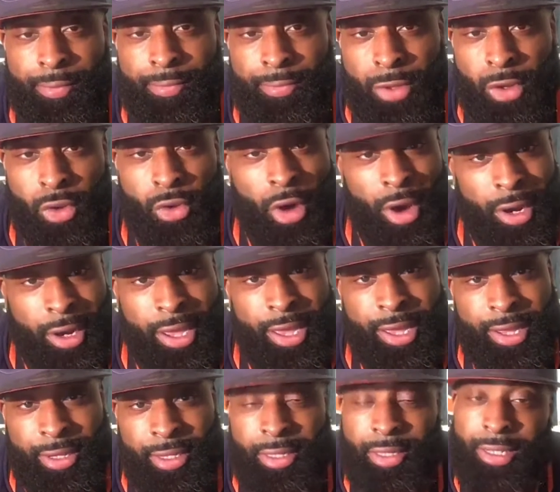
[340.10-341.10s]
New
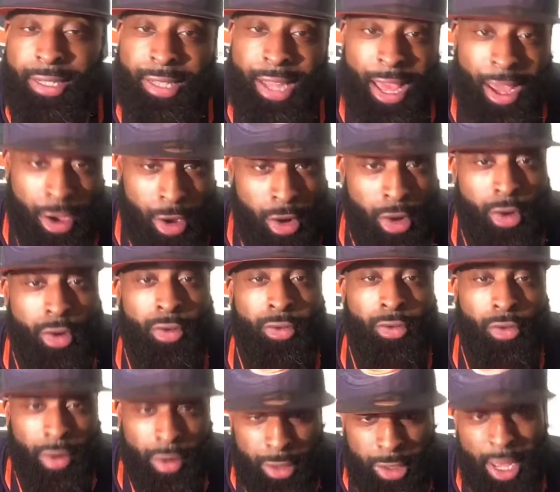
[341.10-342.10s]
Orleans, they cool.
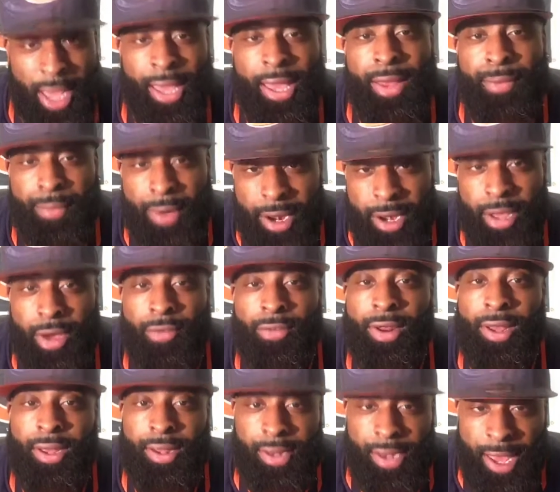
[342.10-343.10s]
They getting money over
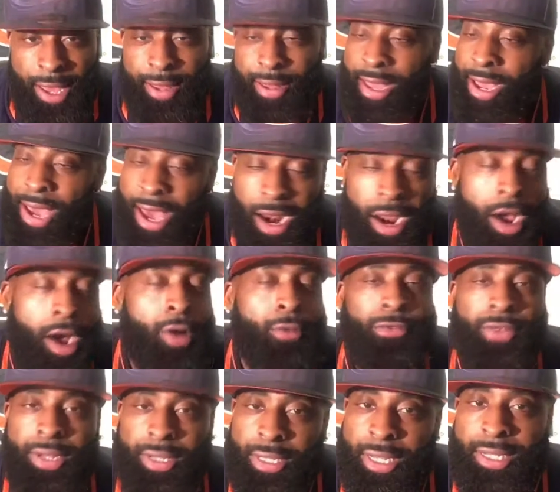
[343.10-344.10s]
there. They got an
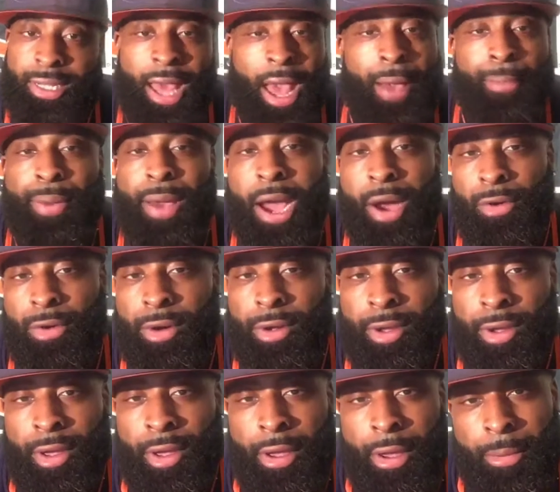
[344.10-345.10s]
offense that's high power.
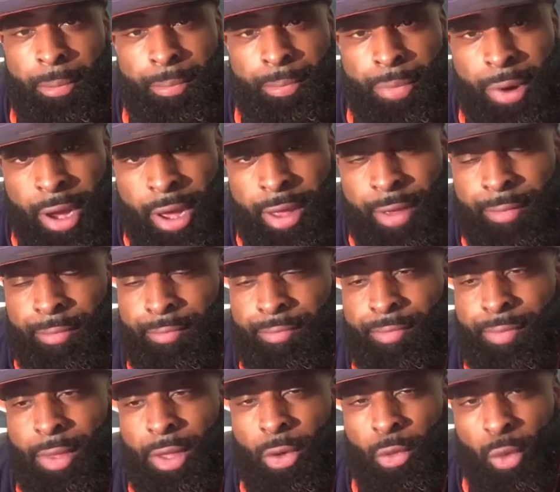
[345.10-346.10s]

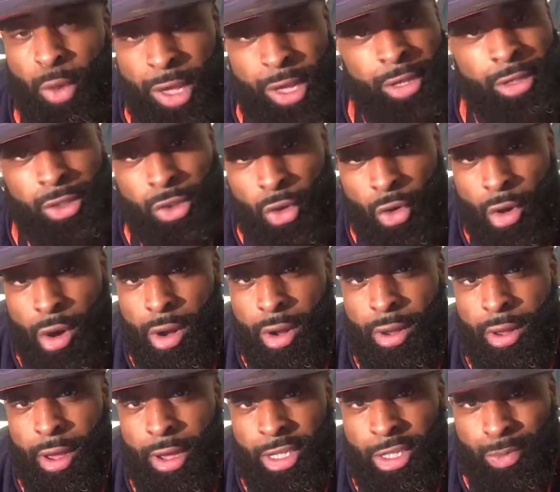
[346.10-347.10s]
But we could
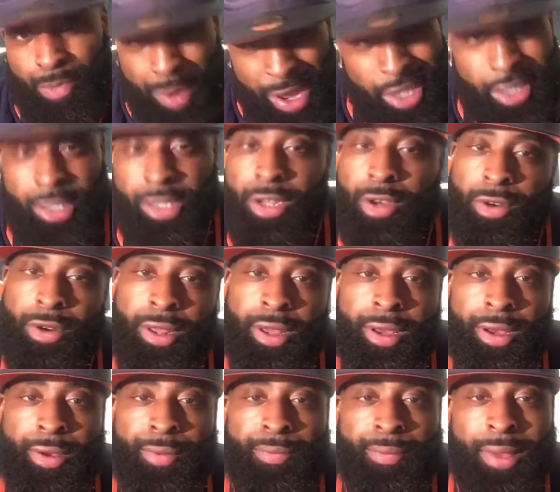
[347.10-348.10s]
score, especially on
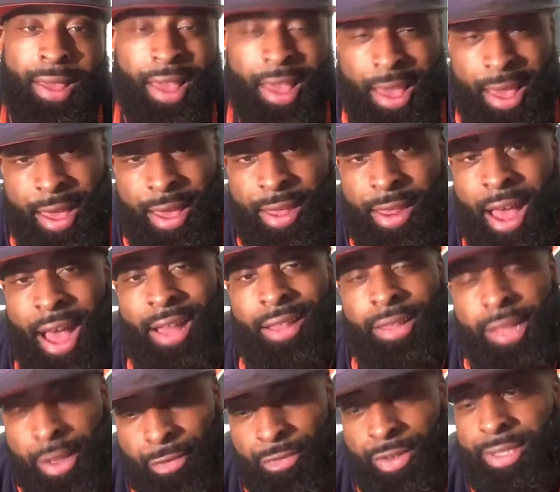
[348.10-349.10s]
them. And
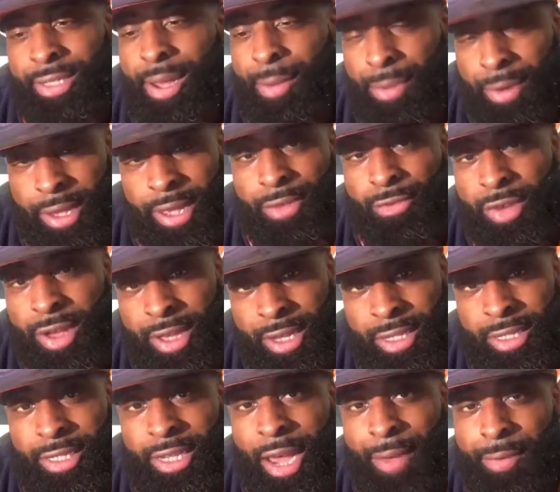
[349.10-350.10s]
our defense, I believe we
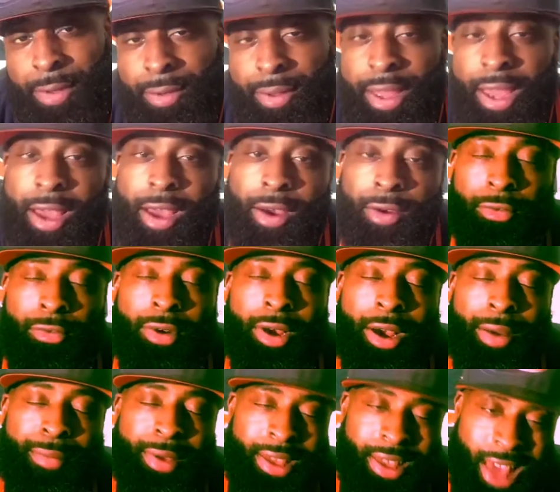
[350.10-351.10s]
could stop them down.
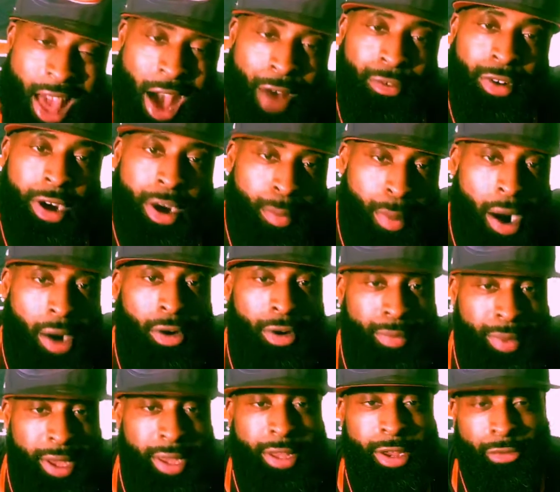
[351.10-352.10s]
Well, I mean, Alvin Kamara
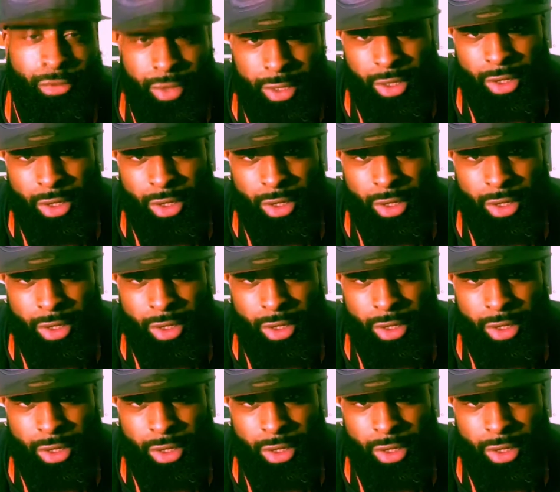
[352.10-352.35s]
would be a different